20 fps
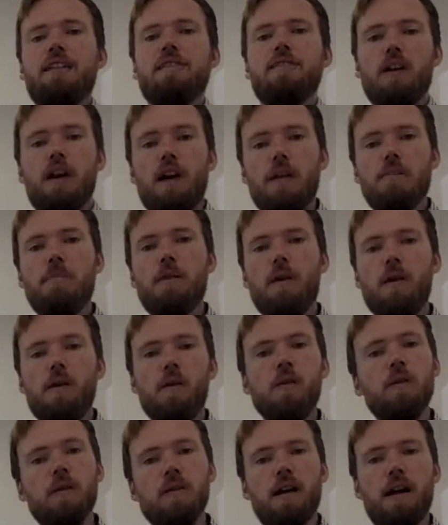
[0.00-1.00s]

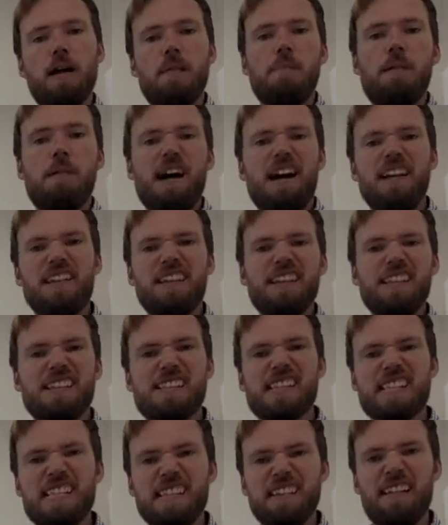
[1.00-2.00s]
dipole, a part that's
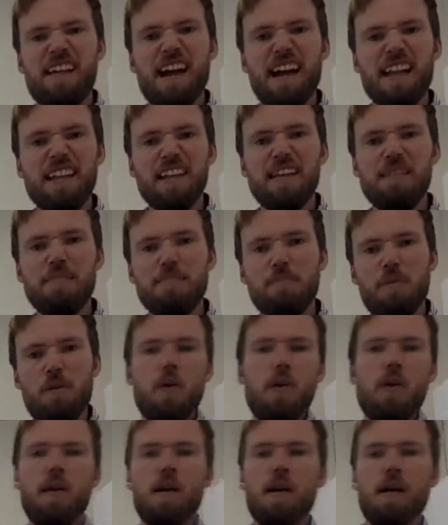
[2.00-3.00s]
slightly
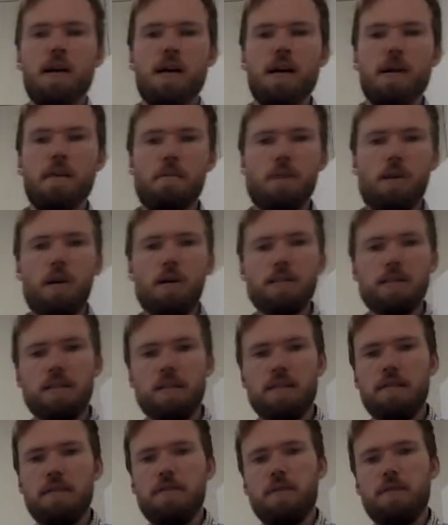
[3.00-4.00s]
more
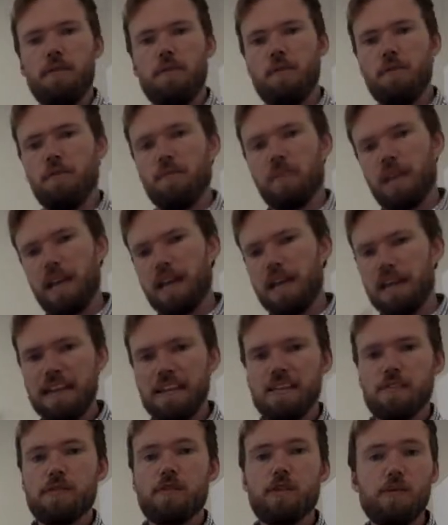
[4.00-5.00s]
positive, at
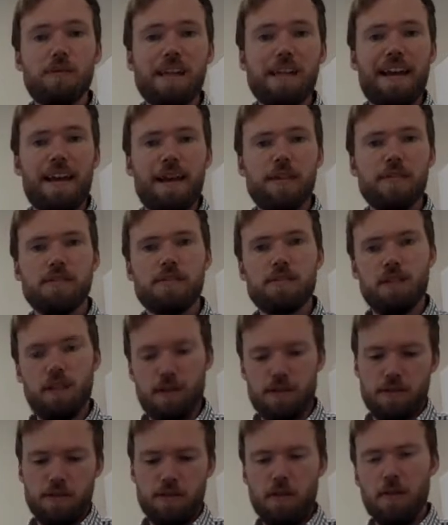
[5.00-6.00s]
least from the outside.
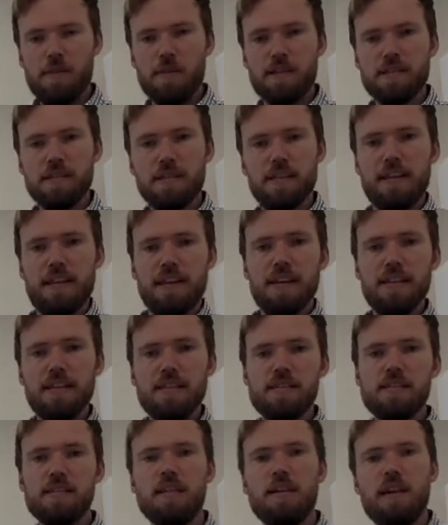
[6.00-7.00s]
So obviously the
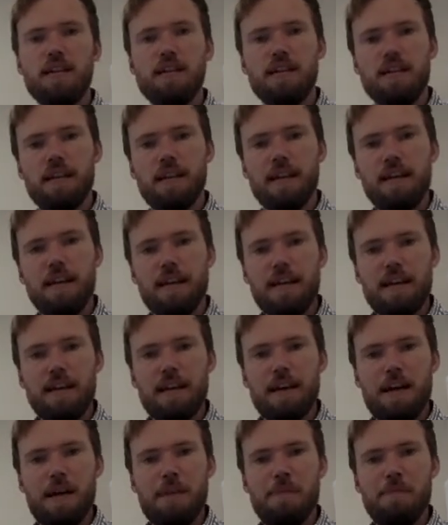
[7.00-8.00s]
inside,
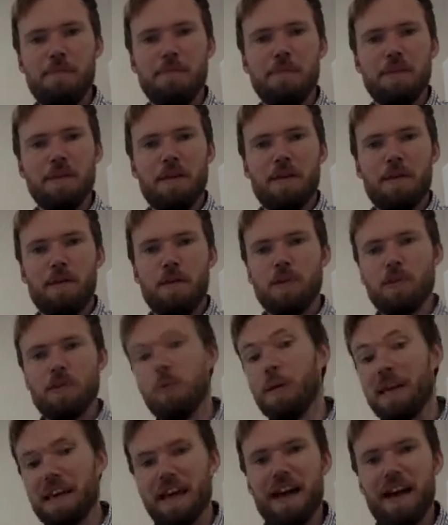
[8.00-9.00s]
which
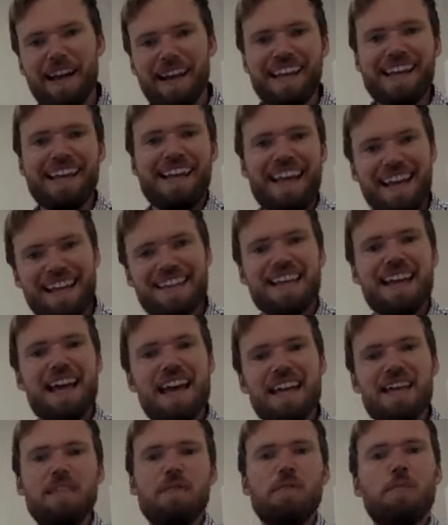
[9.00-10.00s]
we can't get
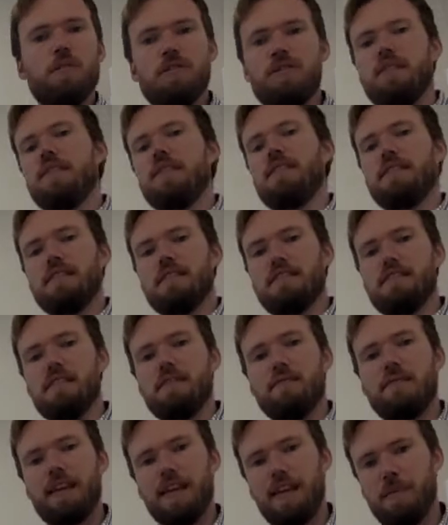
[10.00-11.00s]
at and which isn't sort
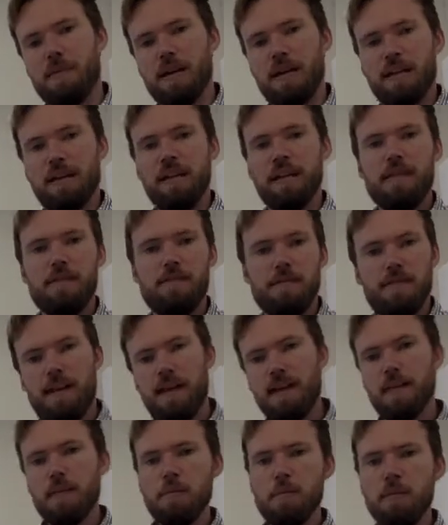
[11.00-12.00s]
of chemically
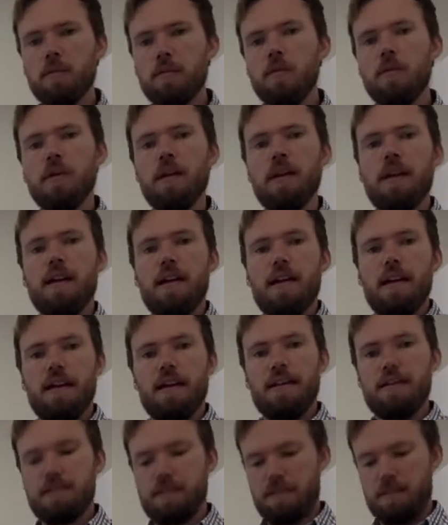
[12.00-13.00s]
available,
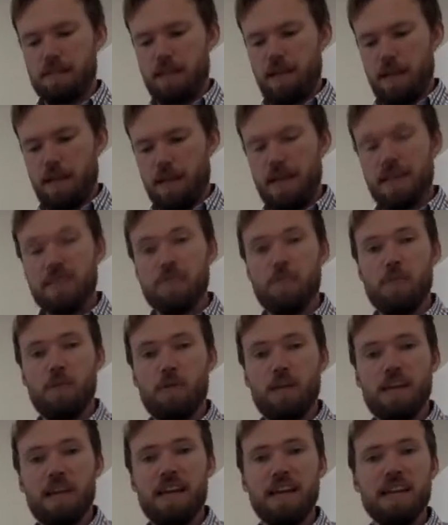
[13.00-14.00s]
is more
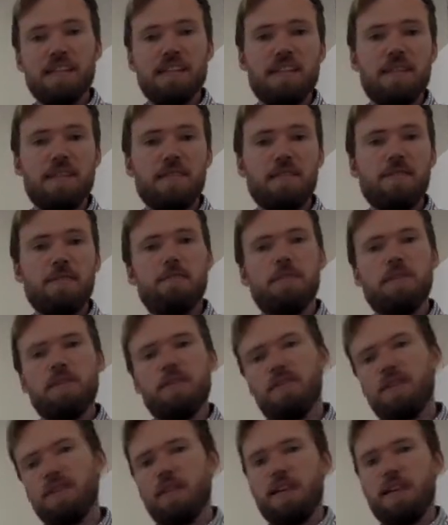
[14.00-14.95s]
negative, but around